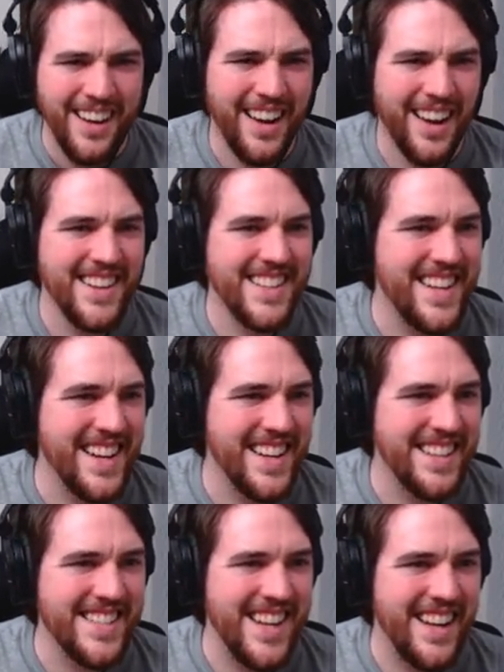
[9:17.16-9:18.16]
A
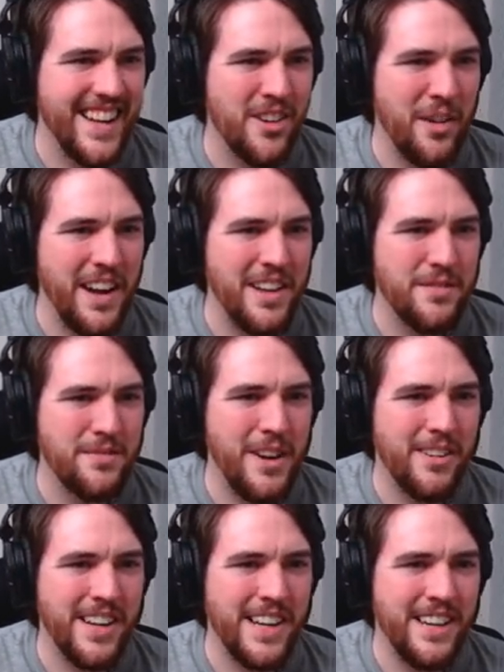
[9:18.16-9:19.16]
TNT crate,
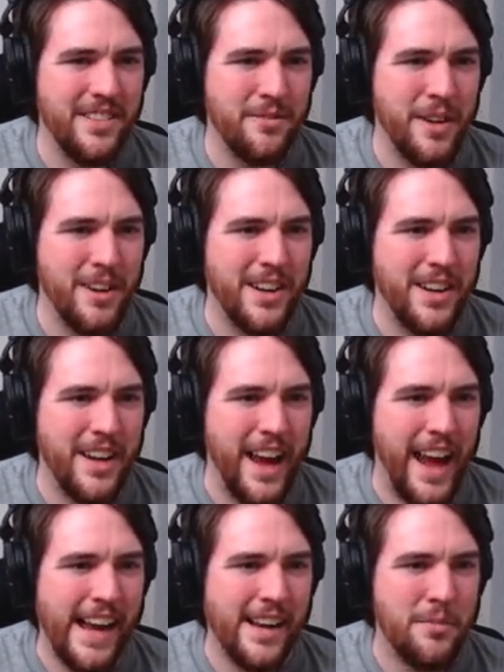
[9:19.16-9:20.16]
very, very
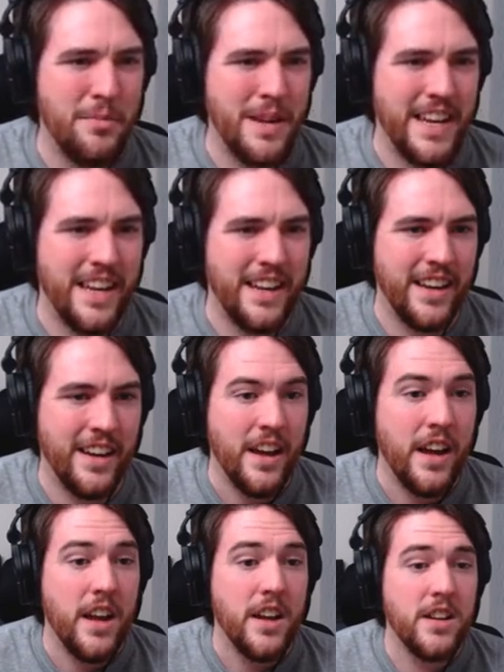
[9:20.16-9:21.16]
Acme.
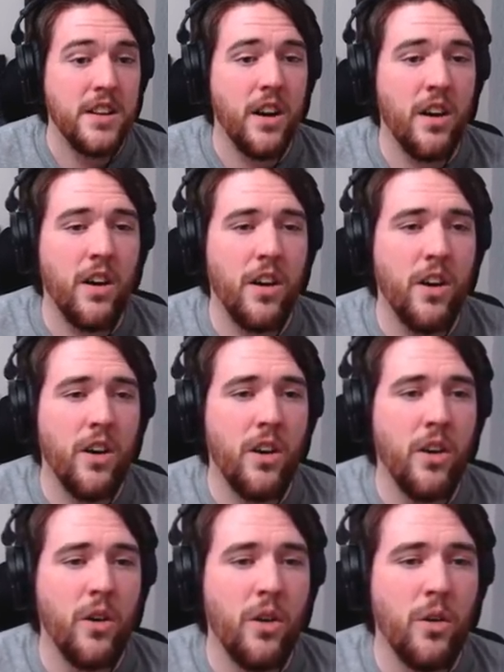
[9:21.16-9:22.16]

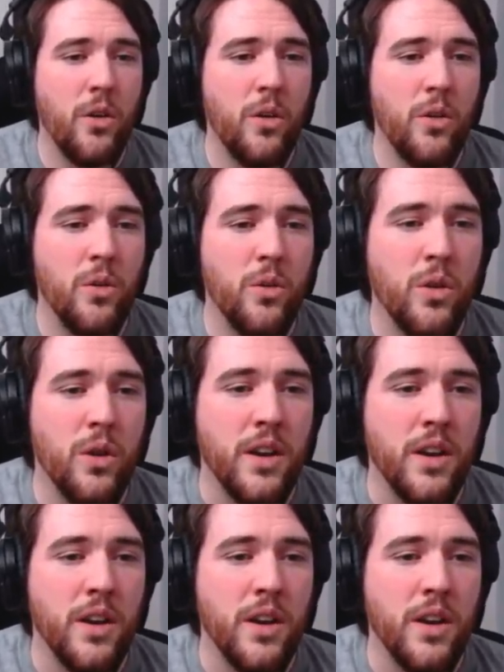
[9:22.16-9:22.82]
No.